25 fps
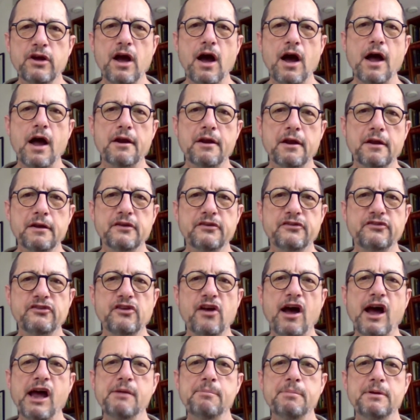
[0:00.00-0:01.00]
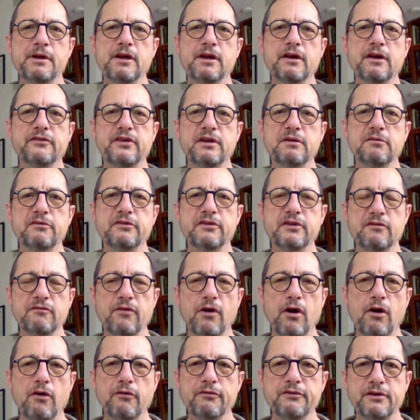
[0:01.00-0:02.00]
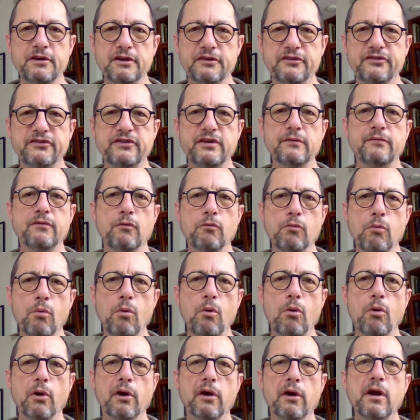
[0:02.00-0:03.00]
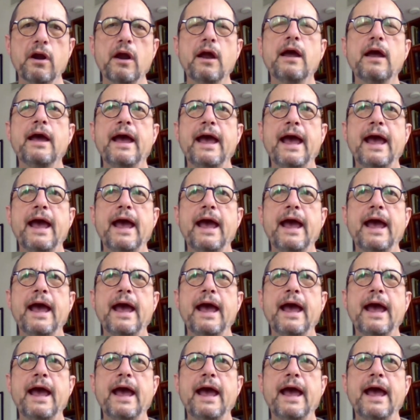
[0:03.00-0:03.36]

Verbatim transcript: God on his side because he was involved in a civil war